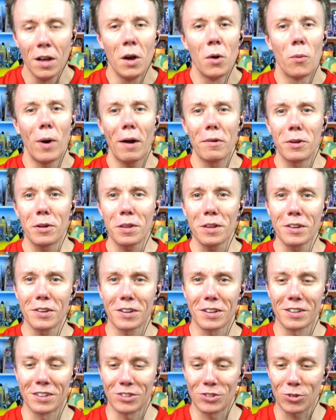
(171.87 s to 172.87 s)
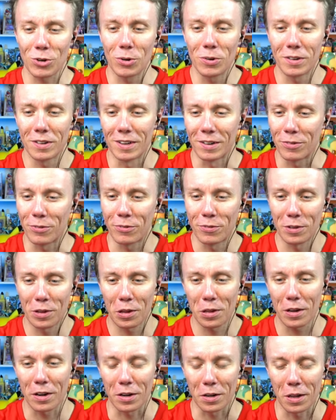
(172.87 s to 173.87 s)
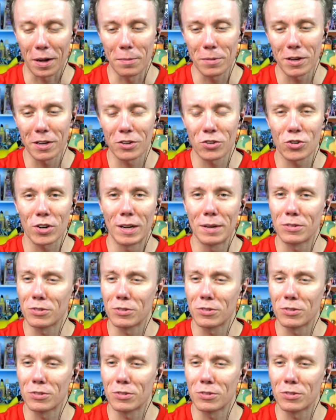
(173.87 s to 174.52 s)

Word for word: Wow, using the controller sucks. I'm gonna try